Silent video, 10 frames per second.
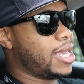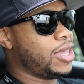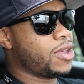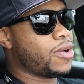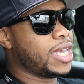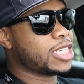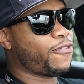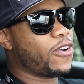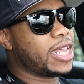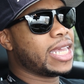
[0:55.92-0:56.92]
you know, it's
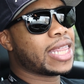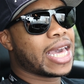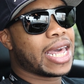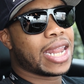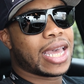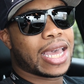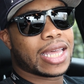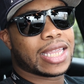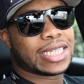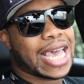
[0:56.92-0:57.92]
funny that
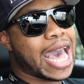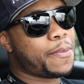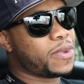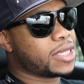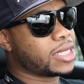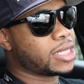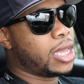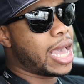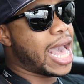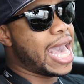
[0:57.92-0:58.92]
this happens.
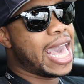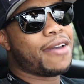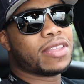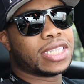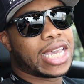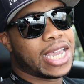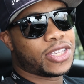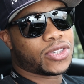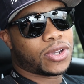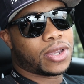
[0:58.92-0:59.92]
I have the
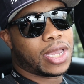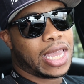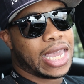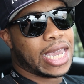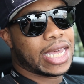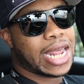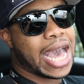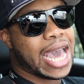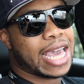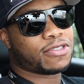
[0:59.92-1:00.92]
Taser and
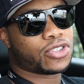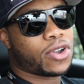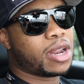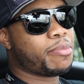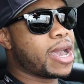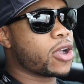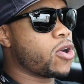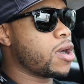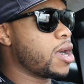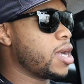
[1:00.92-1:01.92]
I have started my
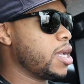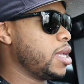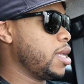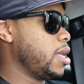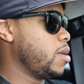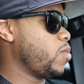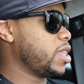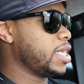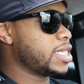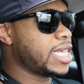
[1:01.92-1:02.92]
car with this